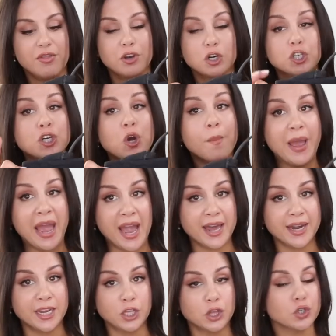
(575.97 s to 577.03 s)
There's no
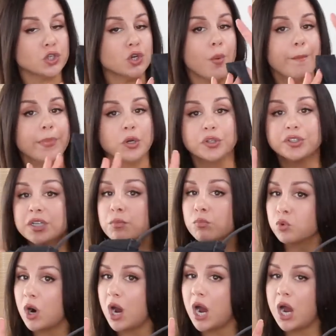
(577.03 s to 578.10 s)
padding, there's no built-in
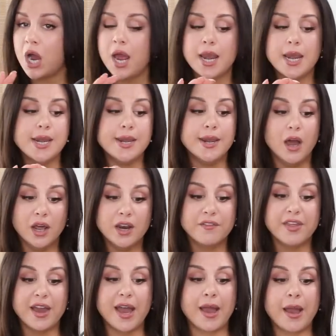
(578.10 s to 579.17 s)
bra, none
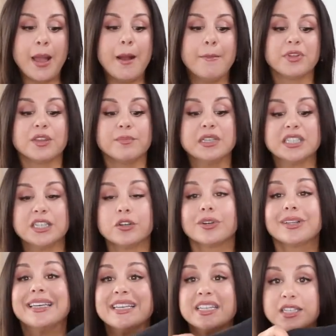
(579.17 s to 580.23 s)
of that, but the
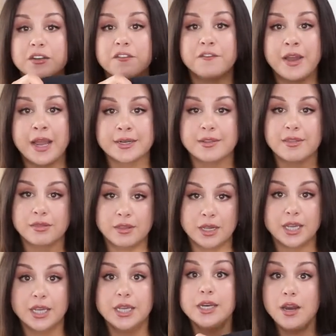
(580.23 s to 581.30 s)
material is in fact
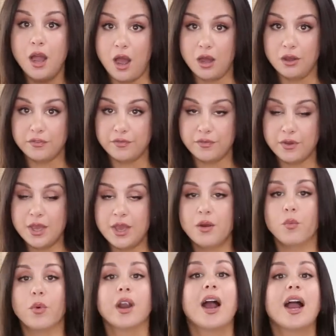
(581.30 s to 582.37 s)
thick enough
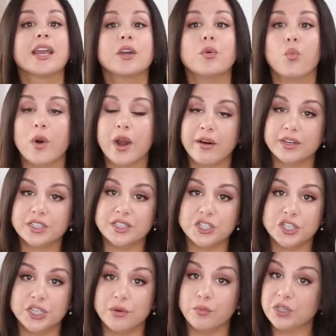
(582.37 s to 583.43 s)
where I can wear it to
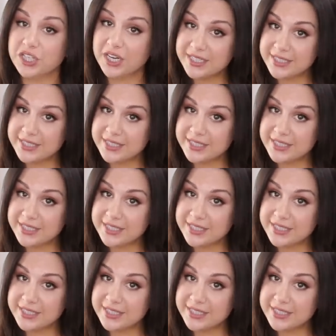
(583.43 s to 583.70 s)
the gym, which I